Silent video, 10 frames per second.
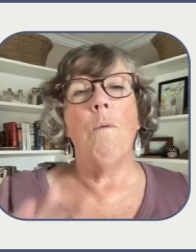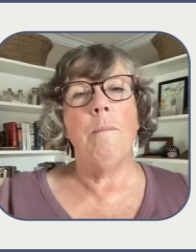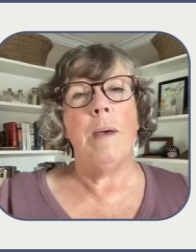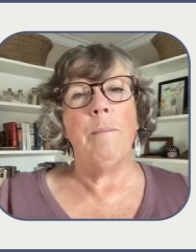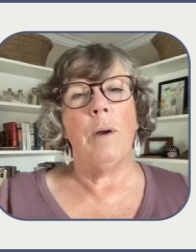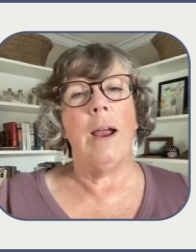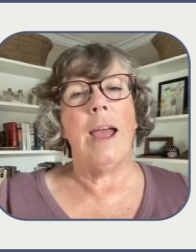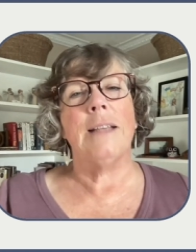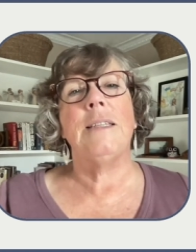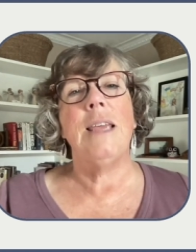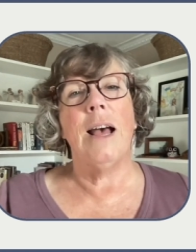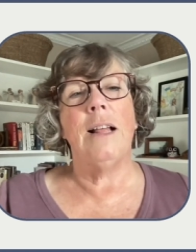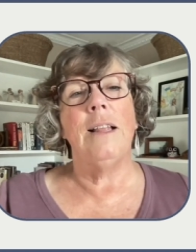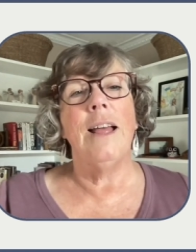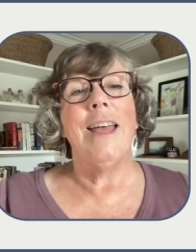Remember,
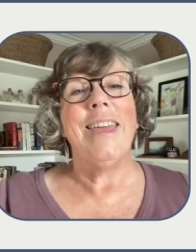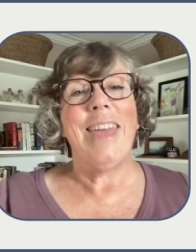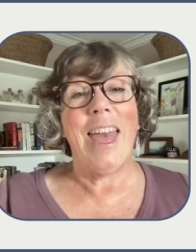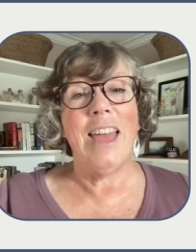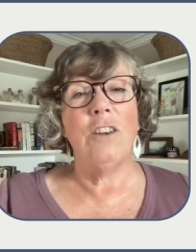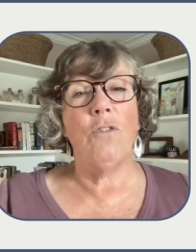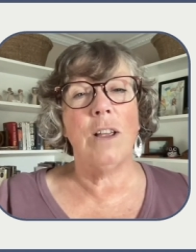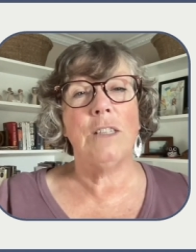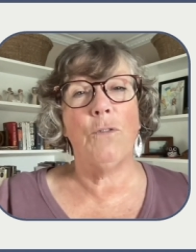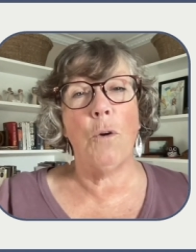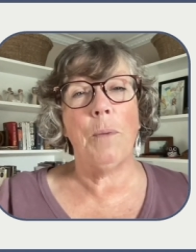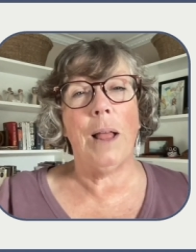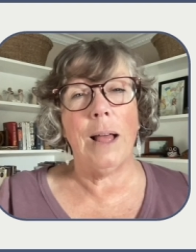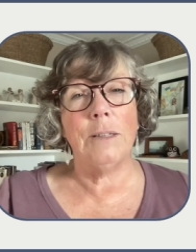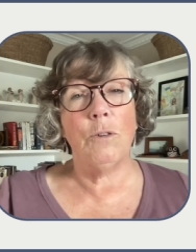SEL can transform
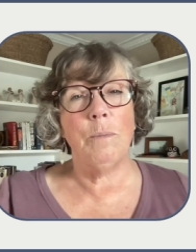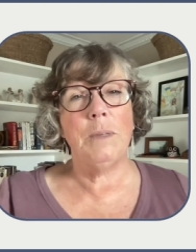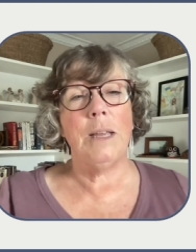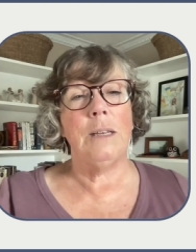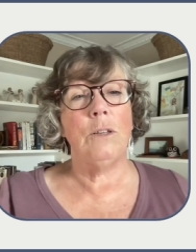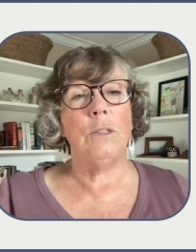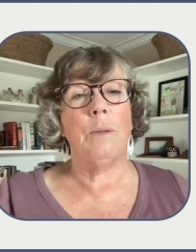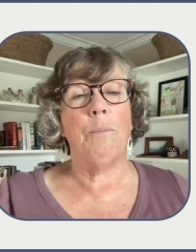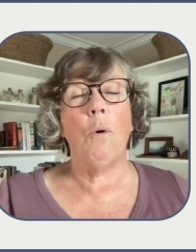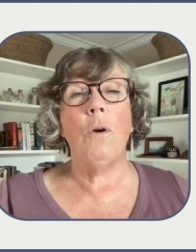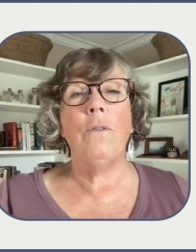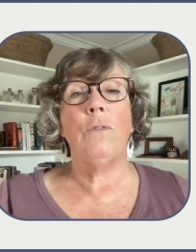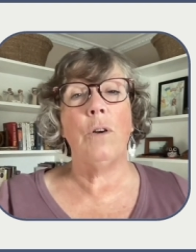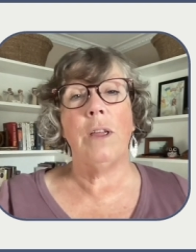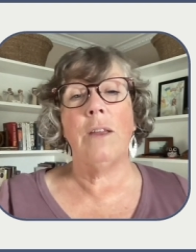classrooms into supportive
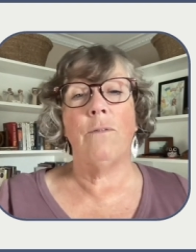learning